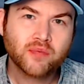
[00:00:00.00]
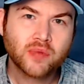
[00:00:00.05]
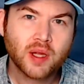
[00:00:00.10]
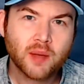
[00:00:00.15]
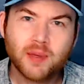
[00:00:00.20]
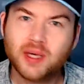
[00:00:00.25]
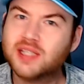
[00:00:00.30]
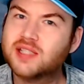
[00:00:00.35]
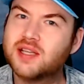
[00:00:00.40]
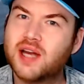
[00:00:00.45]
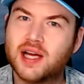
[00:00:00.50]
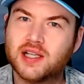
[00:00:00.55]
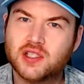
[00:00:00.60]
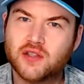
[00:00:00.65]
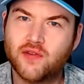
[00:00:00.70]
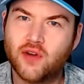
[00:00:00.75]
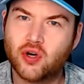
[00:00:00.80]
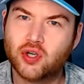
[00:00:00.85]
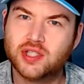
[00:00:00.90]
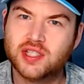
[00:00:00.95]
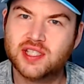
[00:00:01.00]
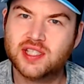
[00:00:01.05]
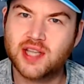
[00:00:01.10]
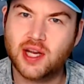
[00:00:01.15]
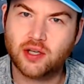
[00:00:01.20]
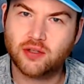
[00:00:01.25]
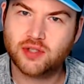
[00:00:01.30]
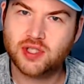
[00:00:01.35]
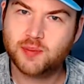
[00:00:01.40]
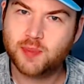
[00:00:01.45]
But it's not. It's a very
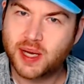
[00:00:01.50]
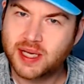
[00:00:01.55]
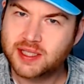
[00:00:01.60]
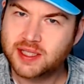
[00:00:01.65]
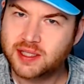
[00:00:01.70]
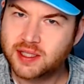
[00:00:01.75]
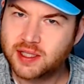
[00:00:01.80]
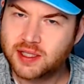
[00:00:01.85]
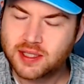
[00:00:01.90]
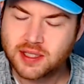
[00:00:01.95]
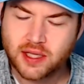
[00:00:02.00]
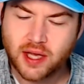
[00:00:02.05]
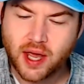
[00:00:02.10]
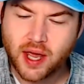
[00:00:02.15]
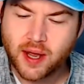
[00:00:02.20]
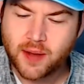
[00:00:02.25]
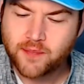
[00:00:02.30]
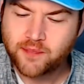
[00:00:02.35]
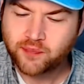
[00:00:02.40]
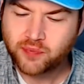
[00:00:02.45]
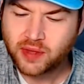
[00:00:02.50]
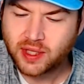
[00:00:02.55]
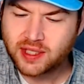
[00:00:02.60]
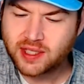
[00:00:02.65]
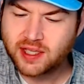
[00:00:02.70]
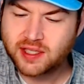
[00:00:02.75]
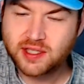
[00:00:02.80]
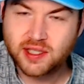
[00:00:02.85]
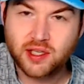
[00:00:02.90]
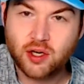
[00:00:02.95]
subtle spiciness. It
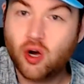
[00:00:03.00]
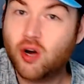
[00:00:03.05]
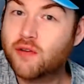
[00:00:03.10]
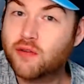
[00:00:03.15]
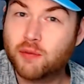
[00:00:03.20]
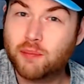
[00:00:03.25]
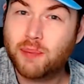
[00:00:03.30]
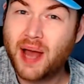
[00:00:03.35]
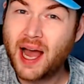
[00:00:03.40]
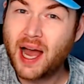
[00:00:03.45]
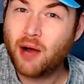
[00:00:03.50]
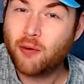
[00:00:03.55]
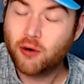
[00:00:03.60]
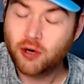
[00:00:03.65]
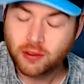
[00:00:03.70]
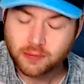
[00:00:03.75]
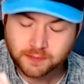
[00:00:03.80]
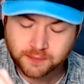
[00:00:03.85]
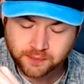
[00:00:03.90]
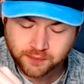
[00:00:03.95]
doesn't overpower.